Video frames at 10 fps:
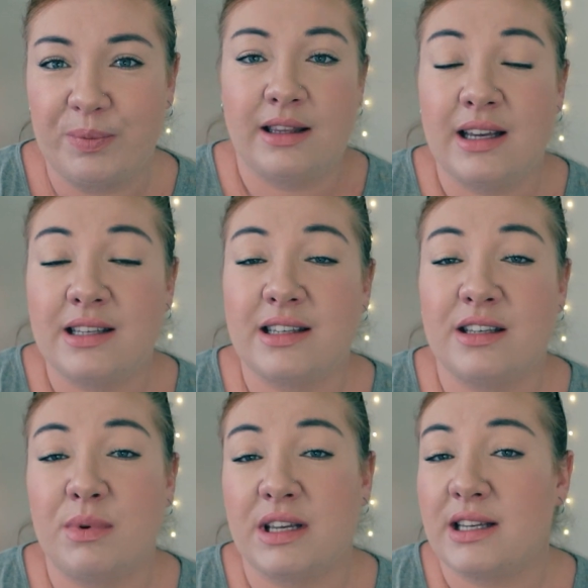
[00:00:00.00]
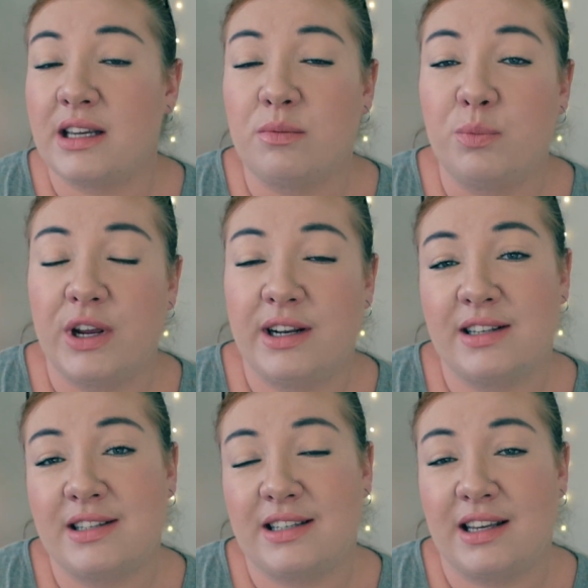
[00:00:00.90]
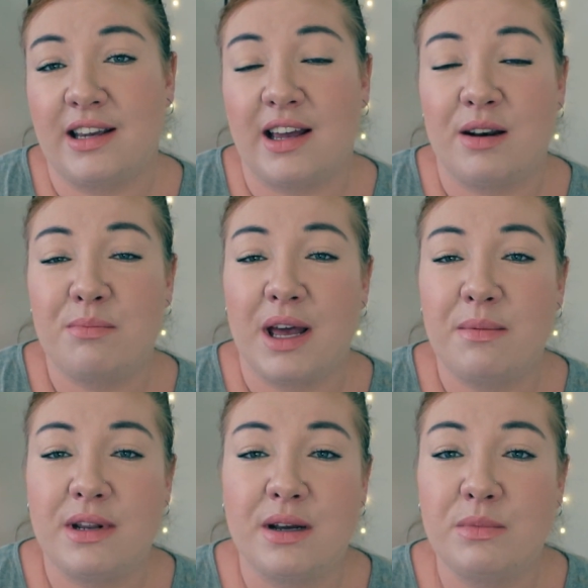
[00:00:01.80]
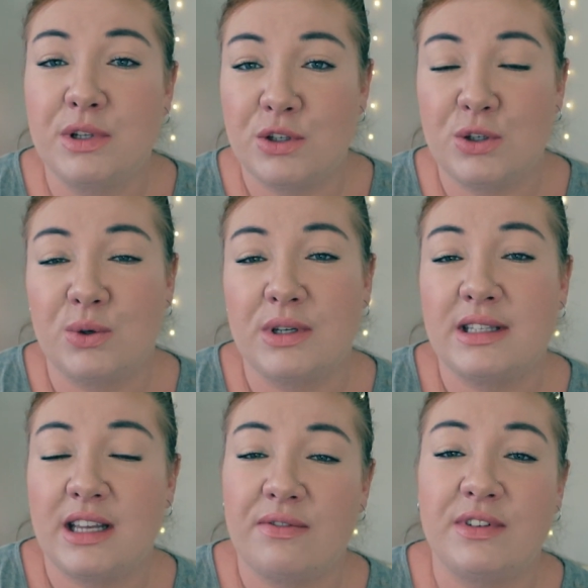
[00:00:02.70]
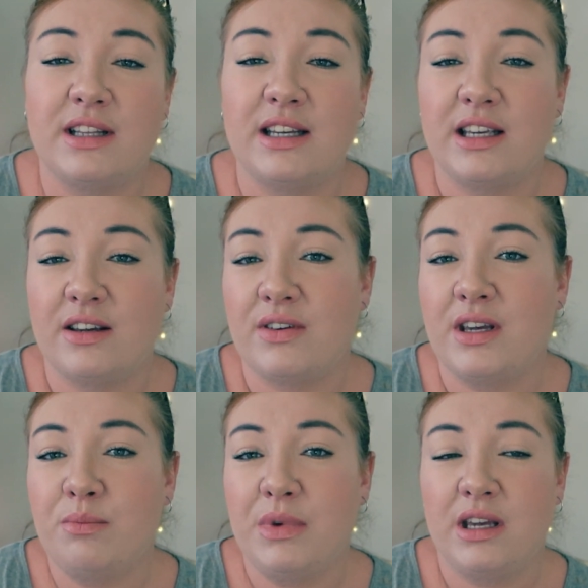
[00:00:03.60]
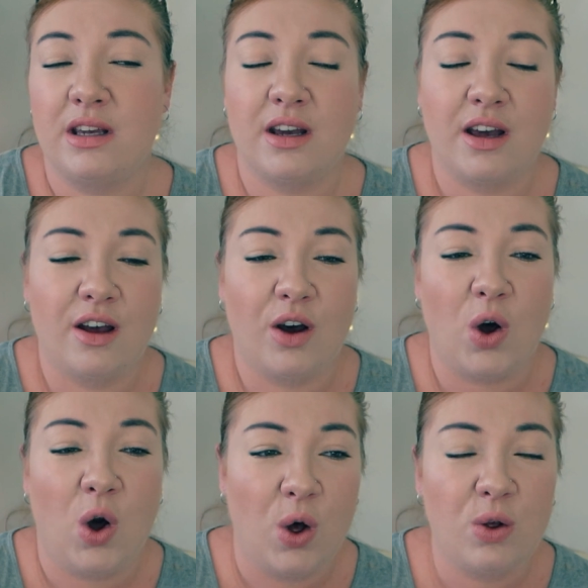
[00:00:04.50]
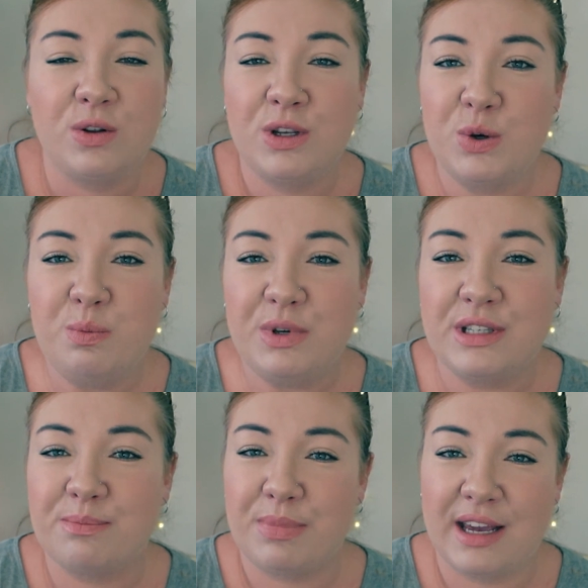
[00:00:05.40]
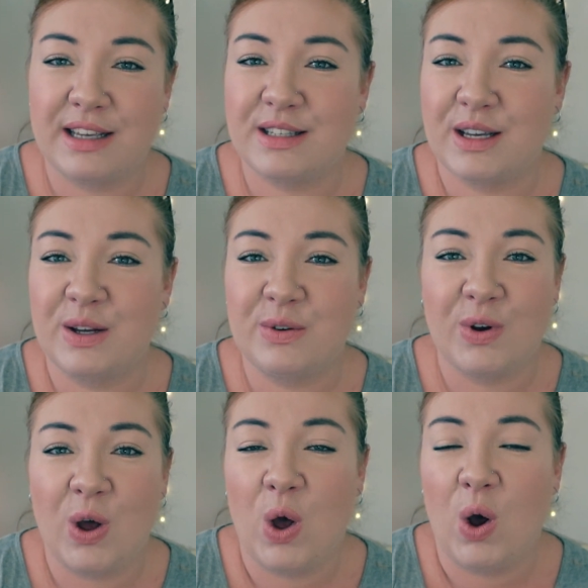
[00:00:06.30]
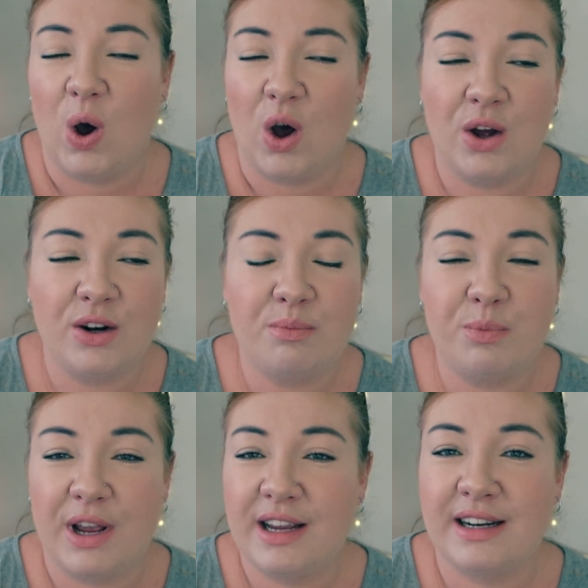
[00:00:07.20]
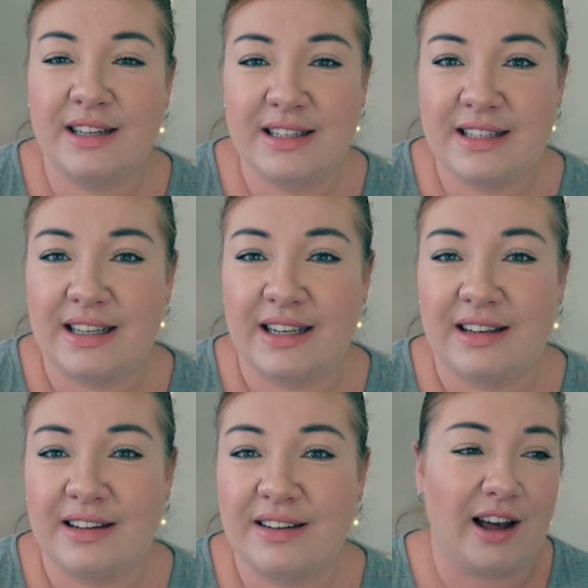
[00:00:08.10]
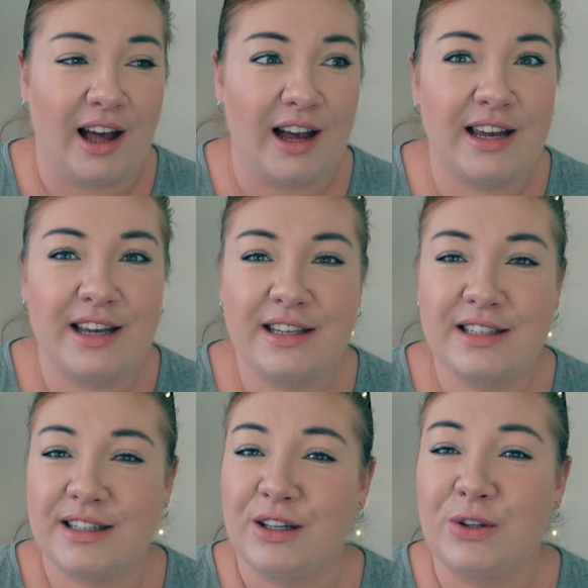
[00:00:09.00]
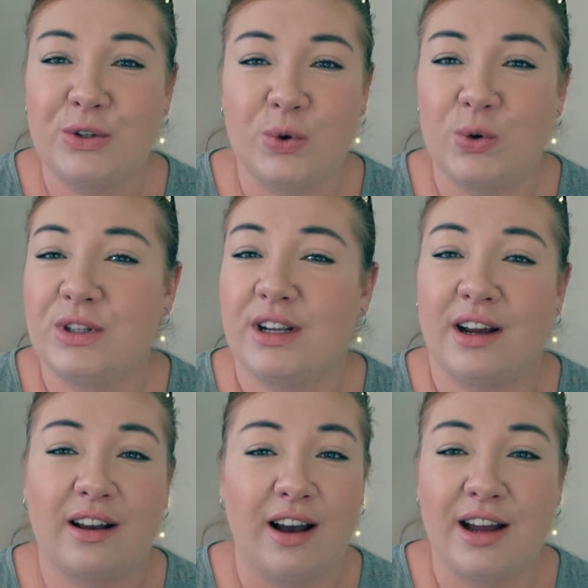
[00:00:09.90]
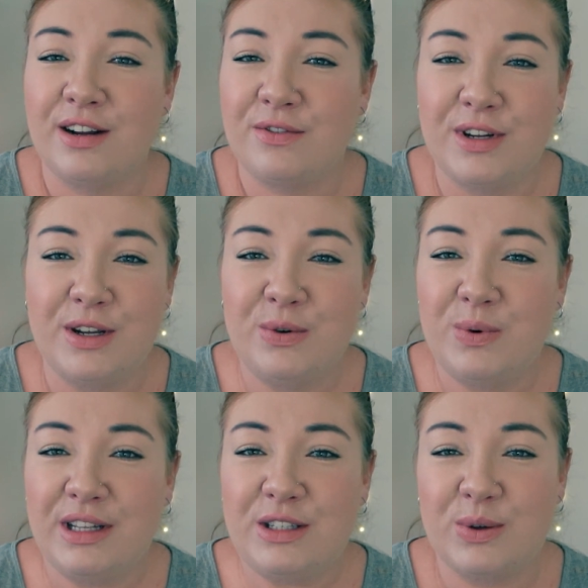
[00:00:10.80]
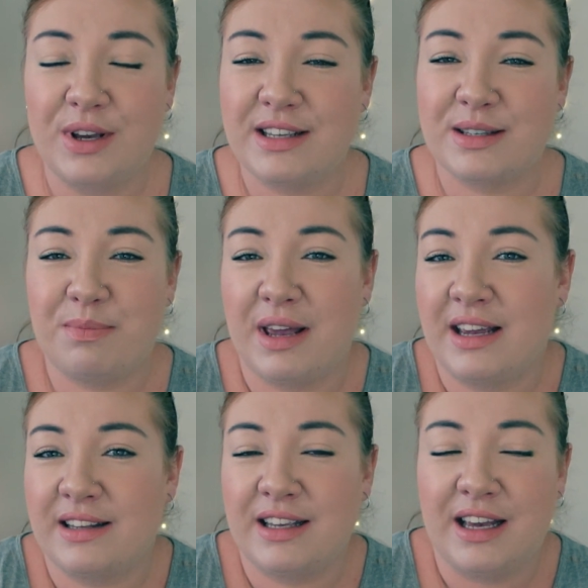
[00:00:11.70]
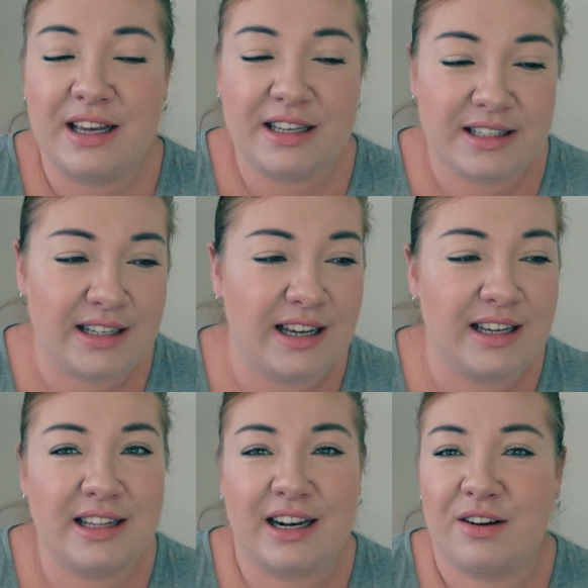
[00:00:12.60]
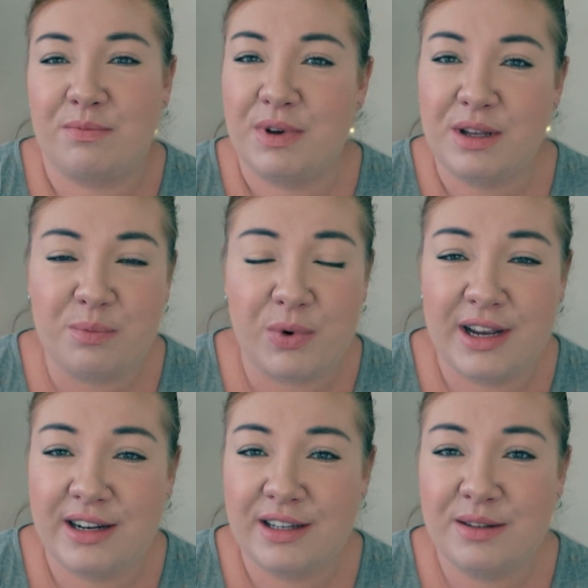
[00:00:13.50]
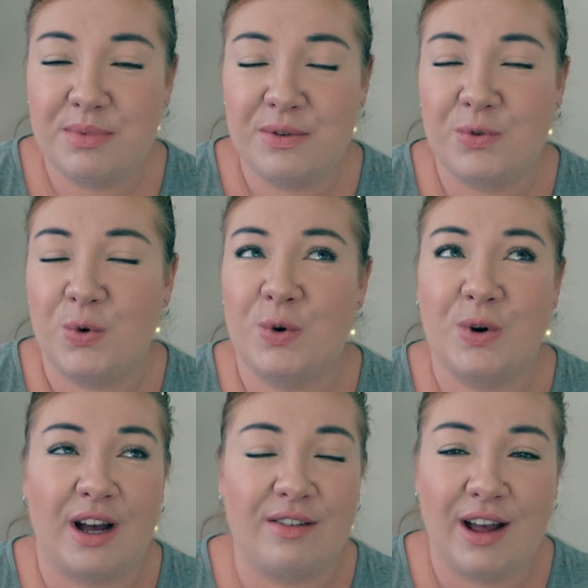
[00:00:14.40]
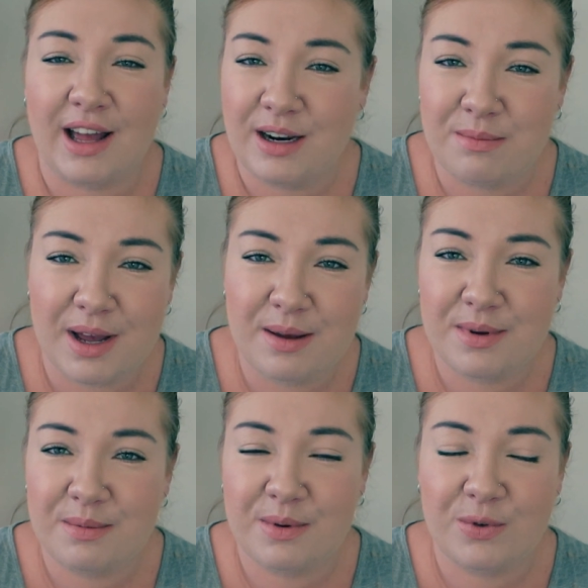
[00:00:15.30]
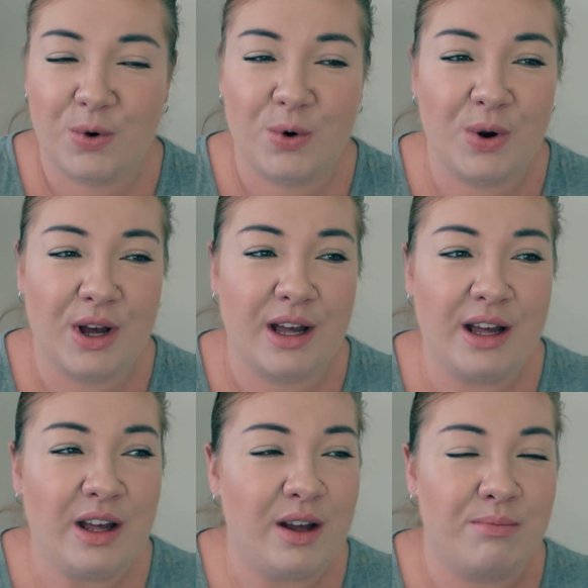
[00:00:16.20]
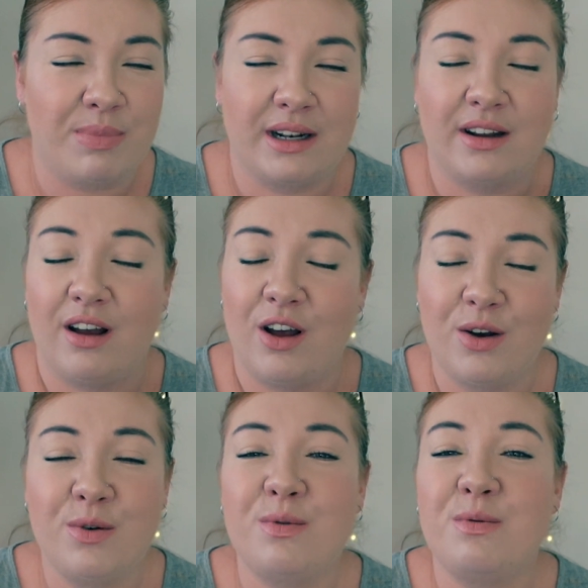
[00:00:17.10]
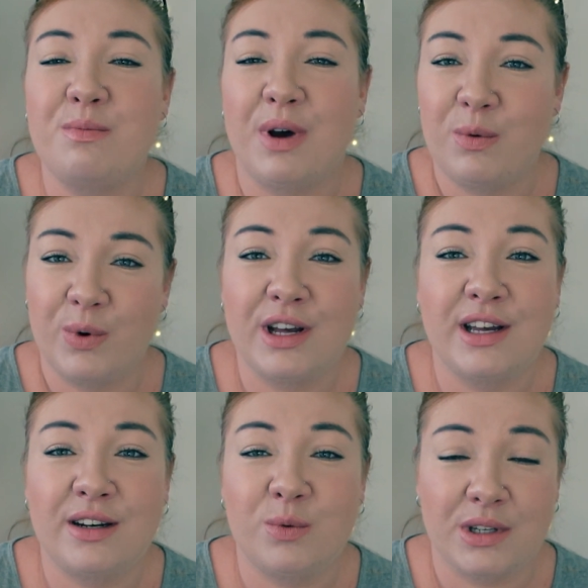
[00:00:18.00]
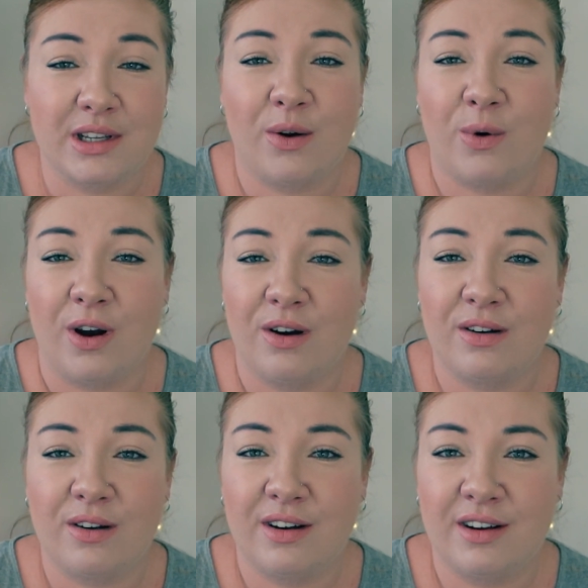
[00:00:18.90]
This is my second pregnancy, and baby number 2 is definitely giving me a whole new perspective on pregnancy. I still thought that I kind of knew what to expect, seeing that I've been pregnant before, I've had a baby before, but oh my word, was I wrong.